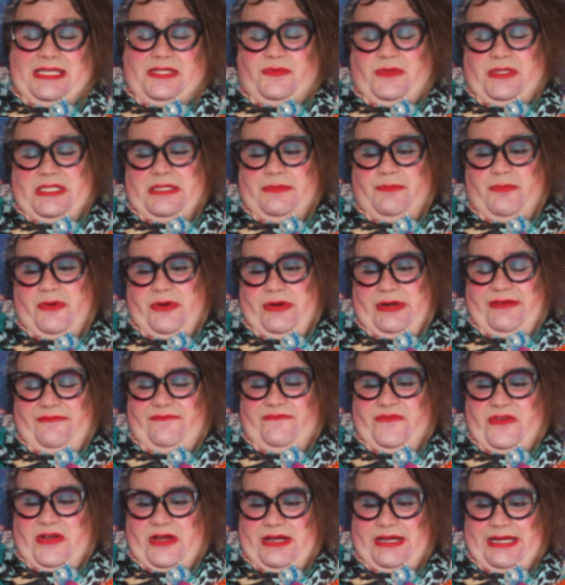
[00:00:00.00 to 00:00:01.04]
one's pretty
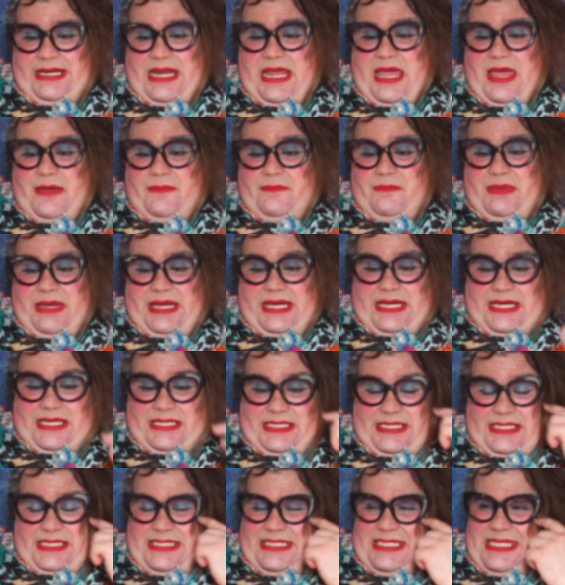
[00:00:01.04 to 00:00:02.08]
fun
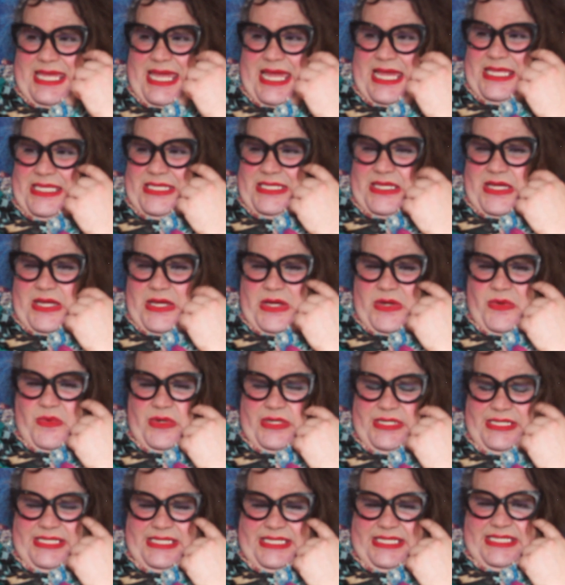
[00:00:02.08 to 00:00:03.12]
because it says, what
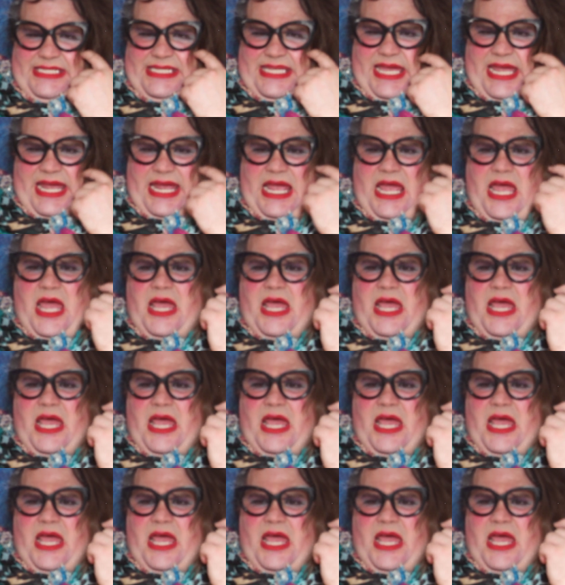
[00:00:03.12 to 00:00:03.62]
does it say?